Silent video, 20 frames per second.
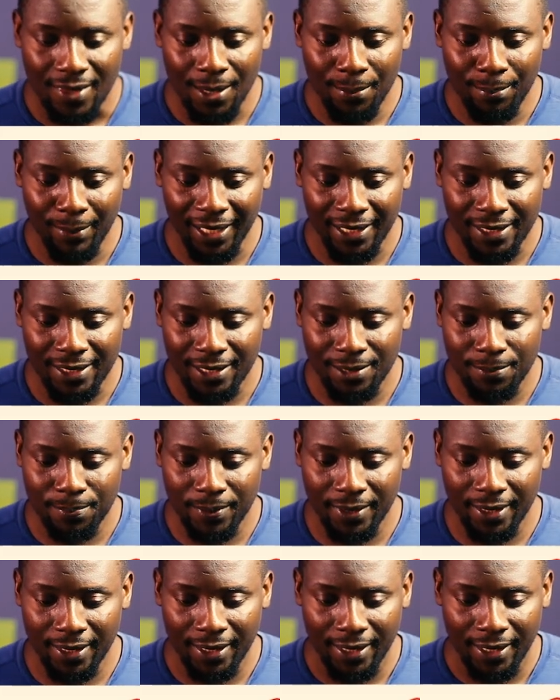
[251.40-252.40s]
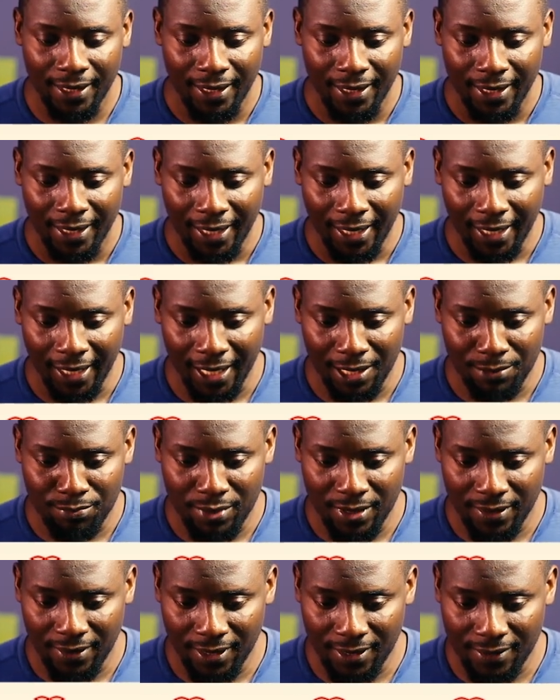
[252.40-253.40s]
my TP can
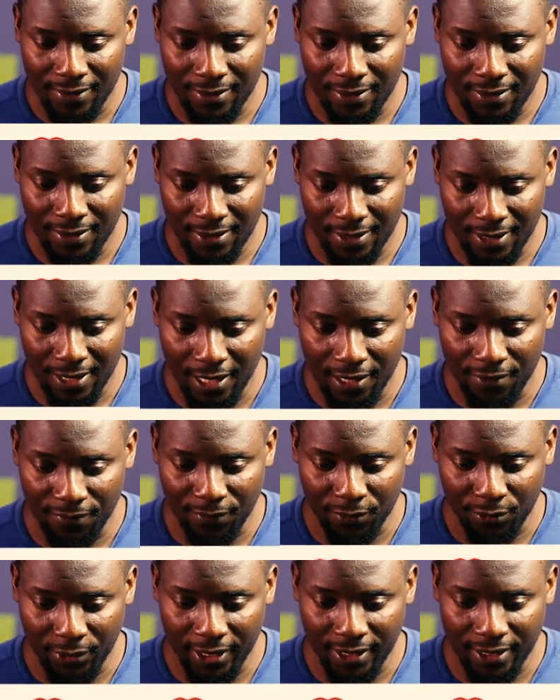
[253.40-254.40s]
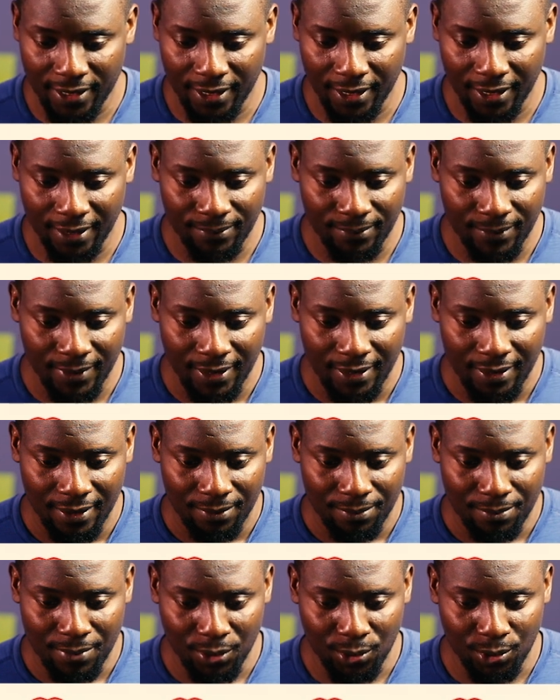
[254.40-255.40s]
be this level right here,
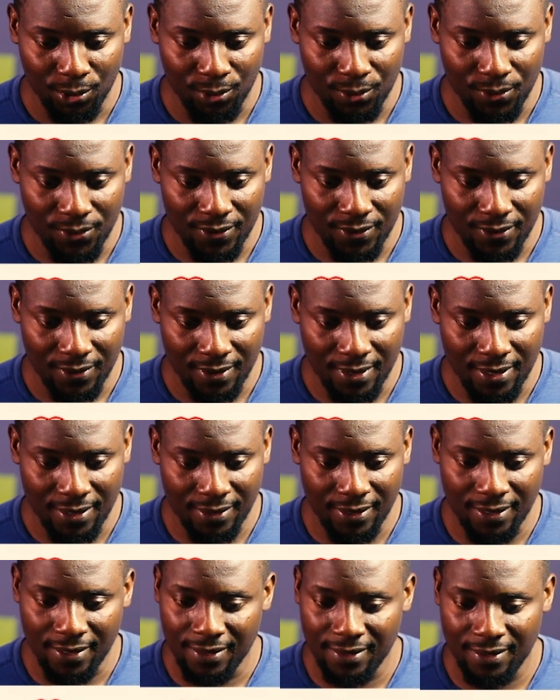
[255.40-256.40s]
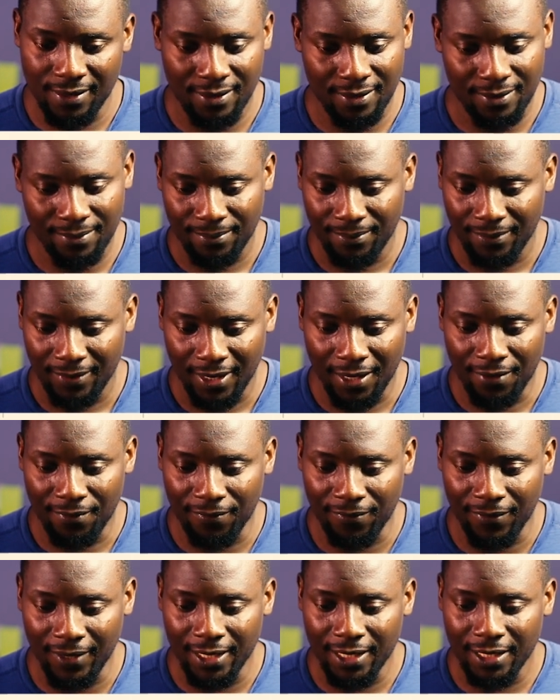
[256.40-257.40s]
because this is a
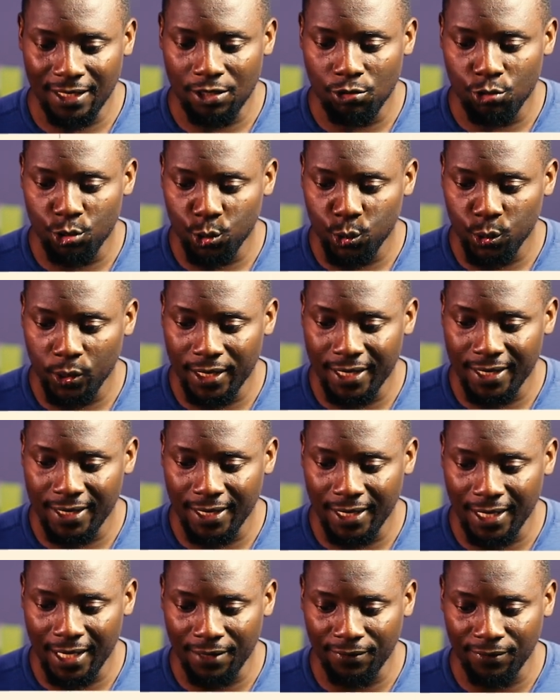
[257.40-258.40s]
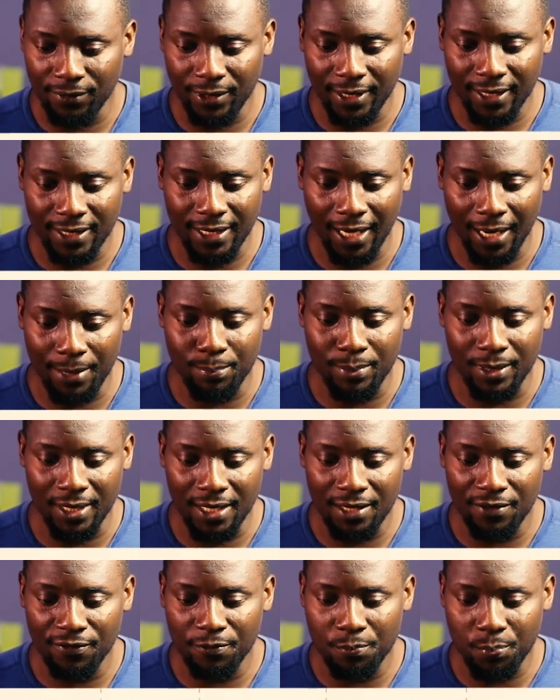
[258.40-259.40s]
valid liquidity level that I
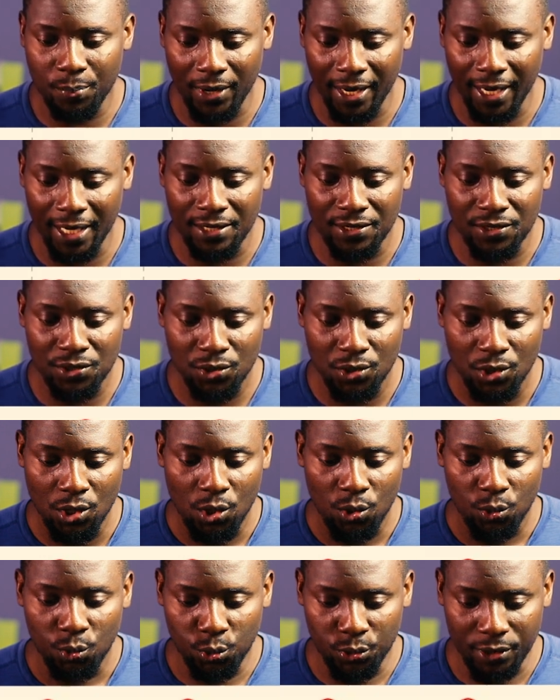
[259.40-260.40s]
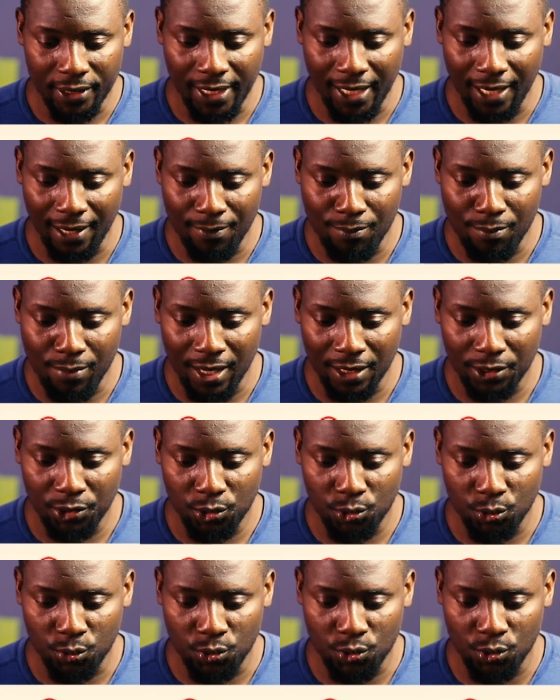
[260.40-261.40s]
believe price would come back
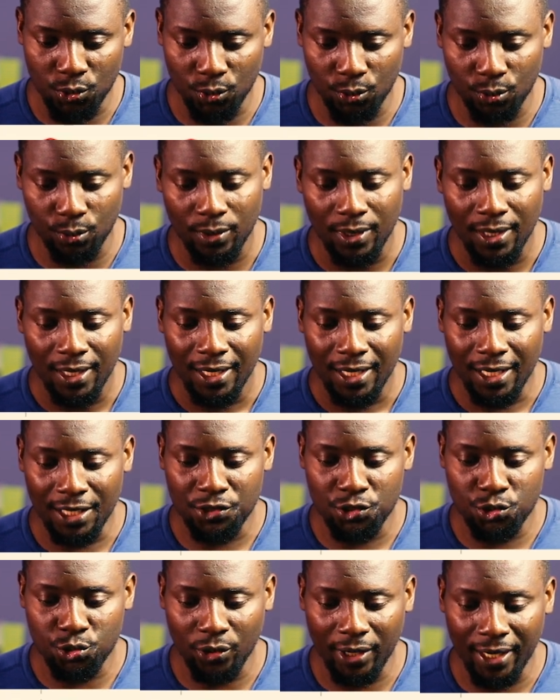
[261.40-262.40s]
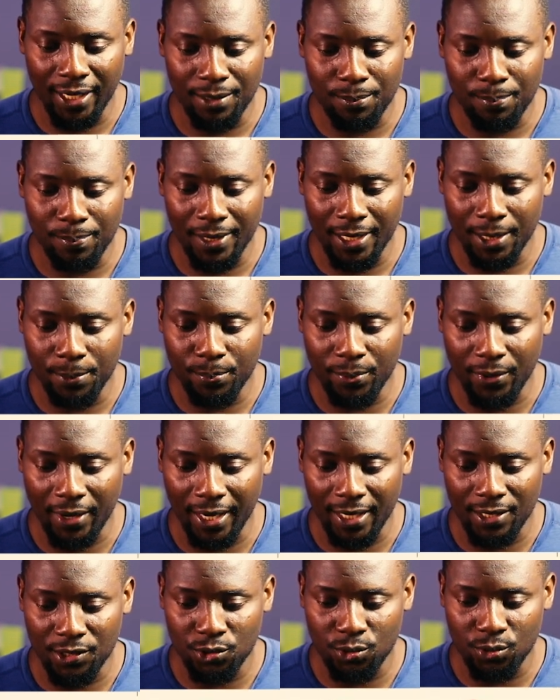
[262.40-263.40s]
to. So let's try and play
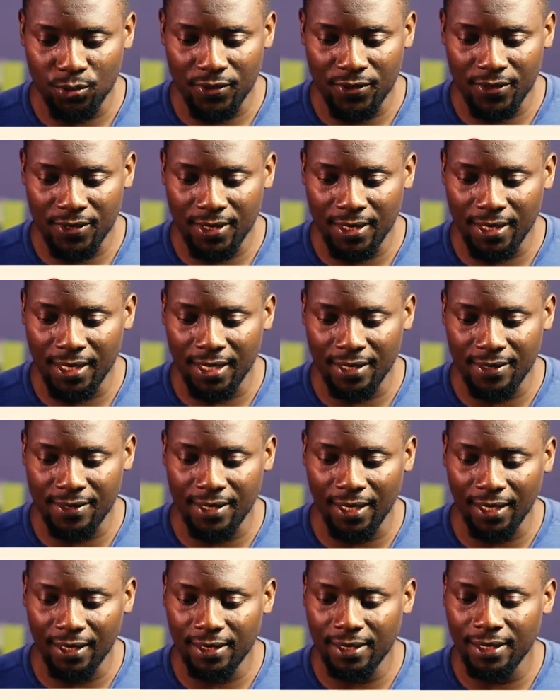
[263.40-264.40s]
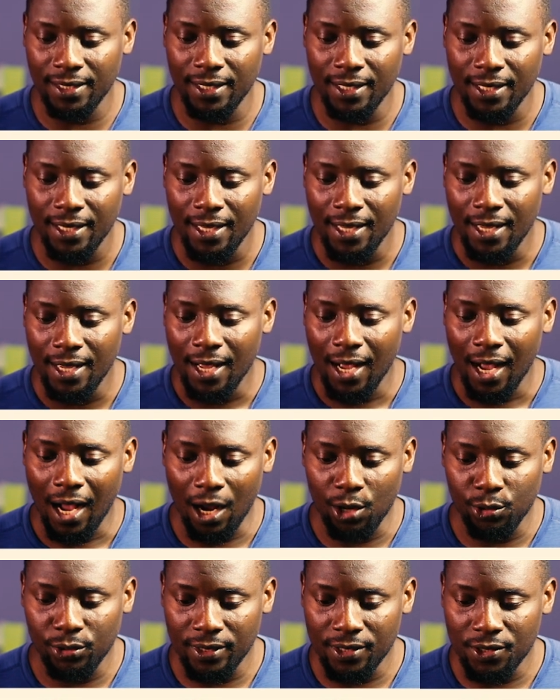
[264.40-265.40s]
price to see exactly
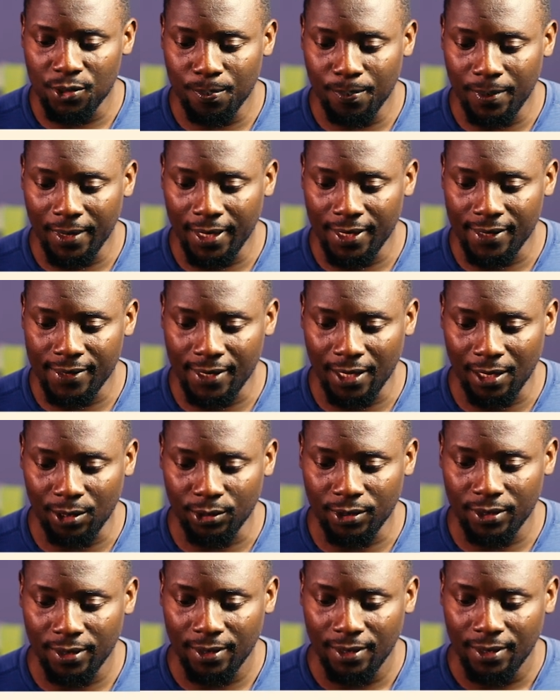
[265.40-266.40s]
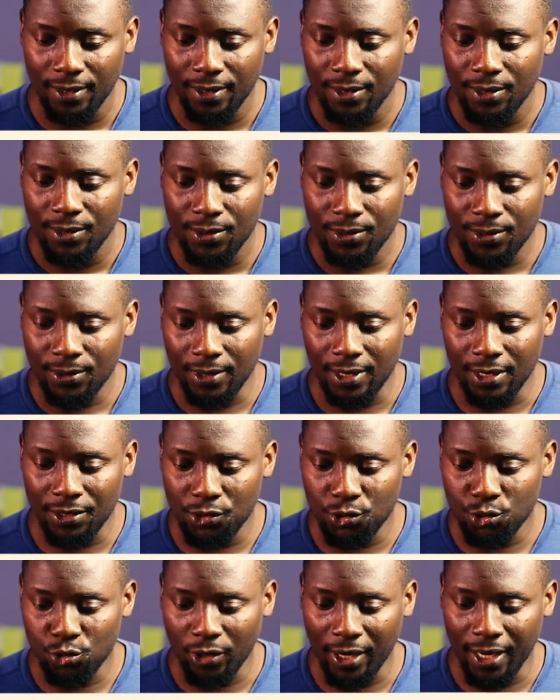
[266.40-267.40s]
how this plays out. So
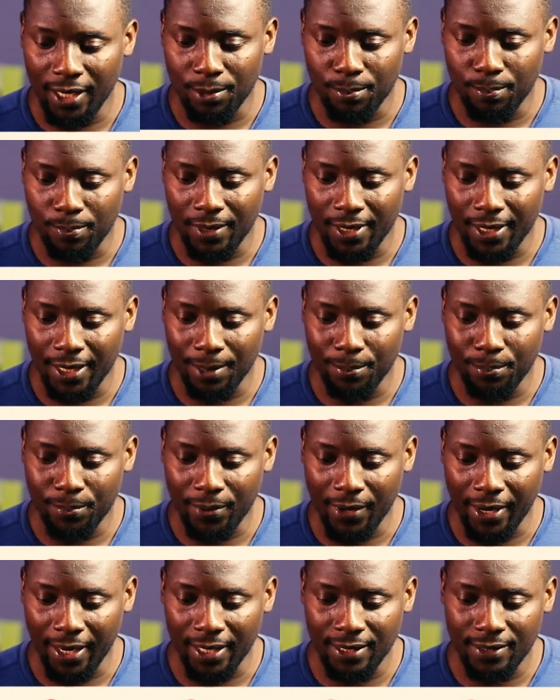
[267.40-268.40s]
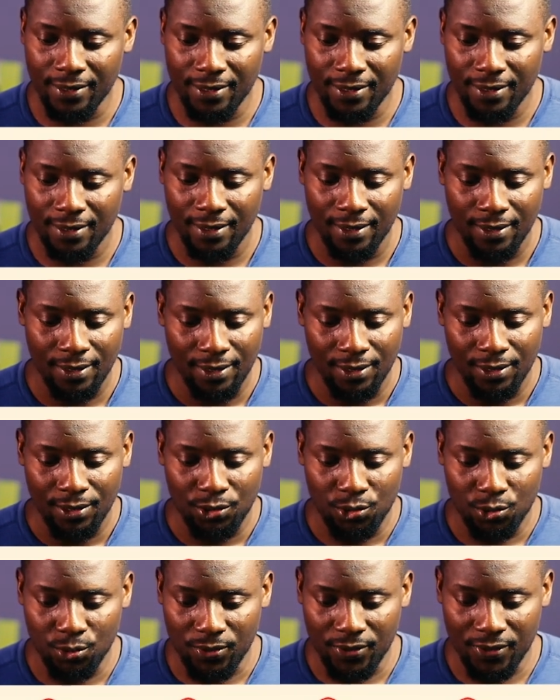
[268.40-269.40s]
let's try and play price
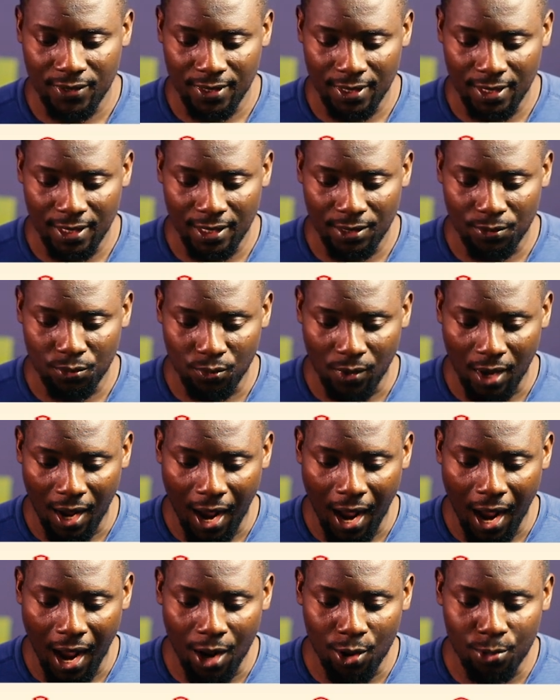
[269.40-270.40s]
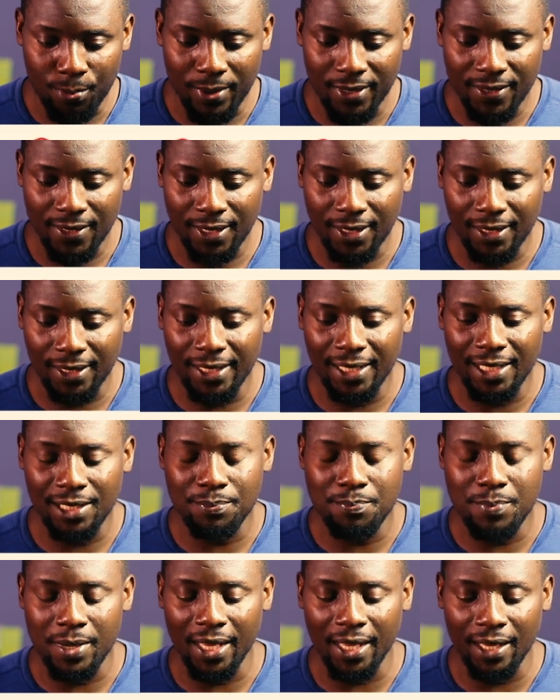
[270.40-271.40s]
to see how basically it
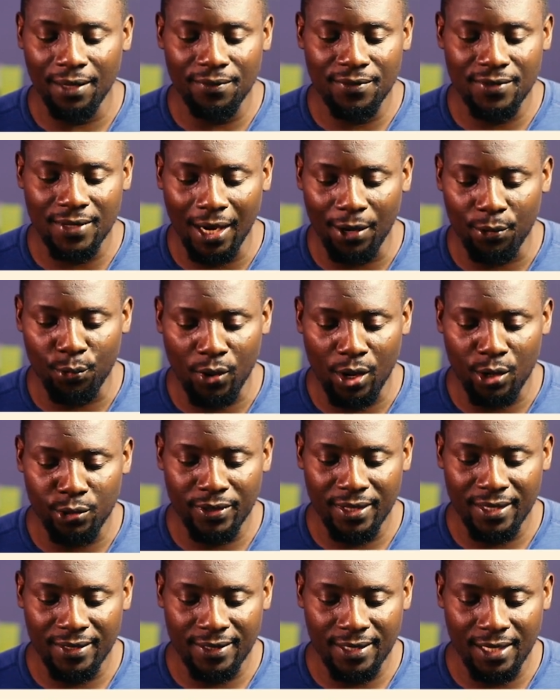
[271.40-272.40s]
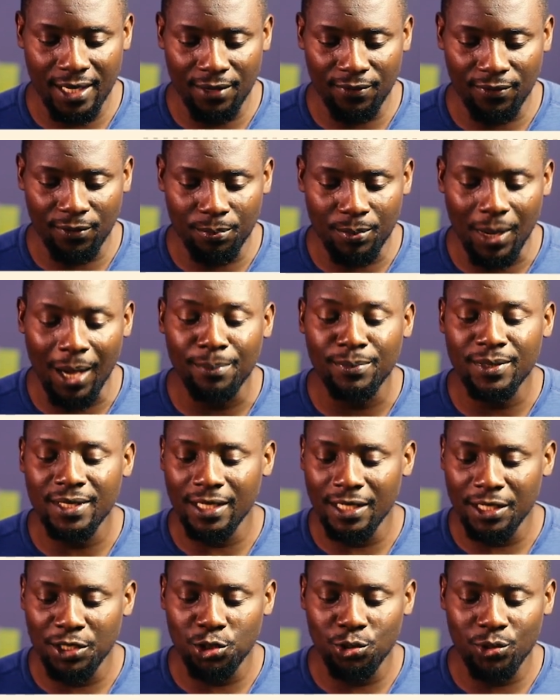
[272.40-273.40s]
behaves around this level. I'm
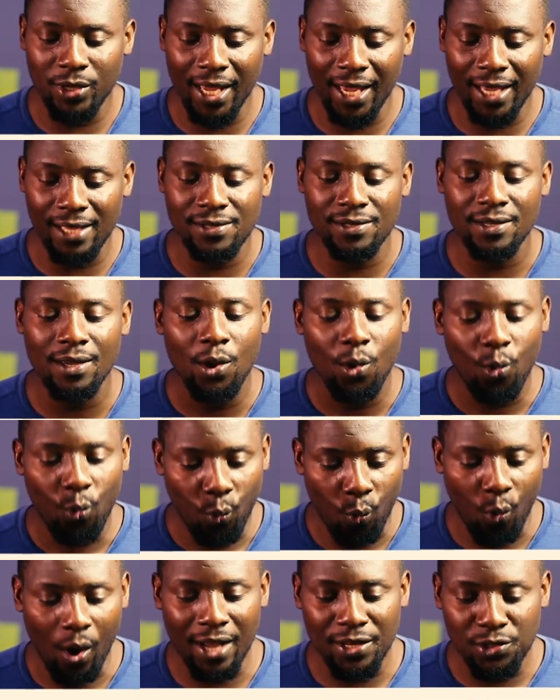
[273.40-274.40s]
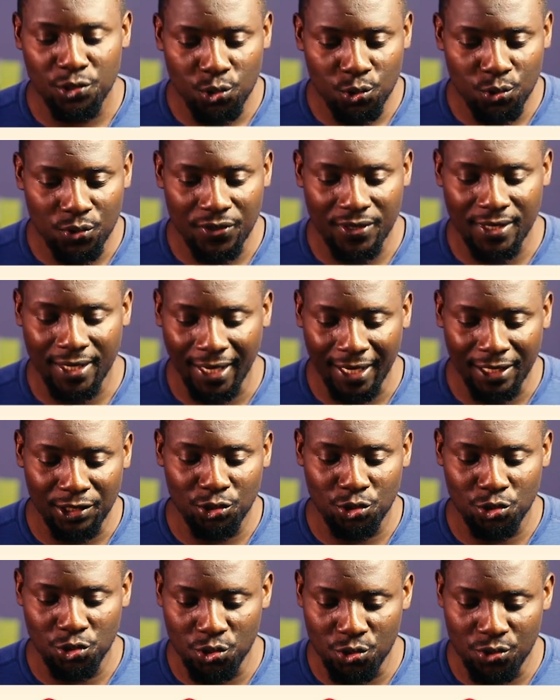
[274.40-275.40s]
telling you guys, once you
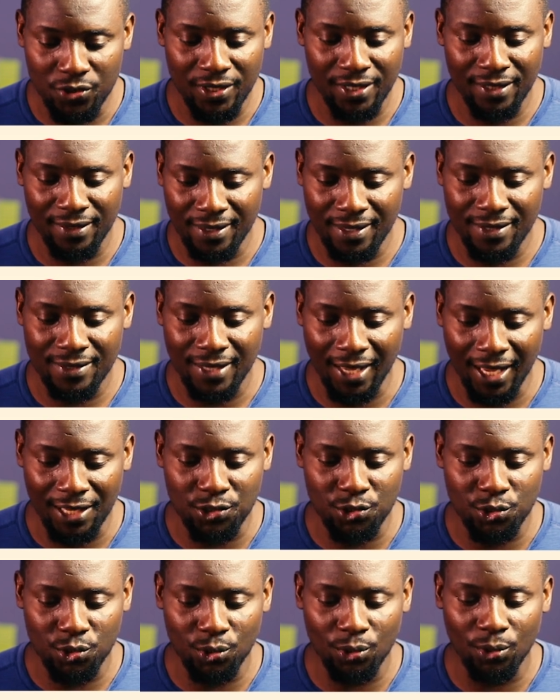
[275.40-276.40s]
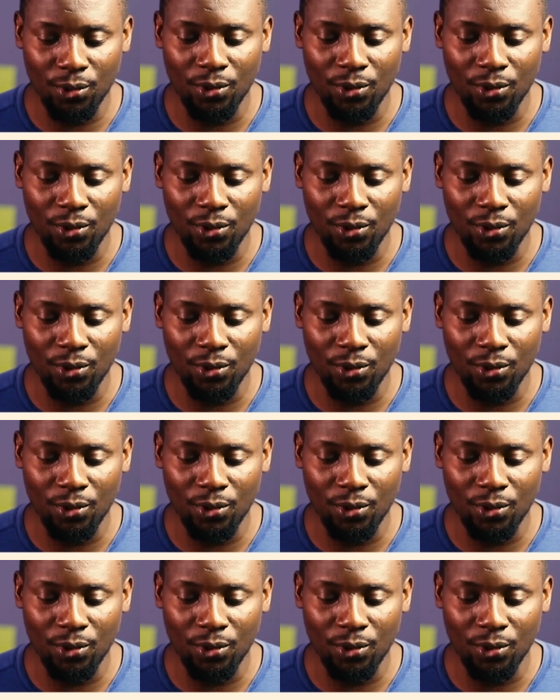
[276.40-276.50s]
start using this as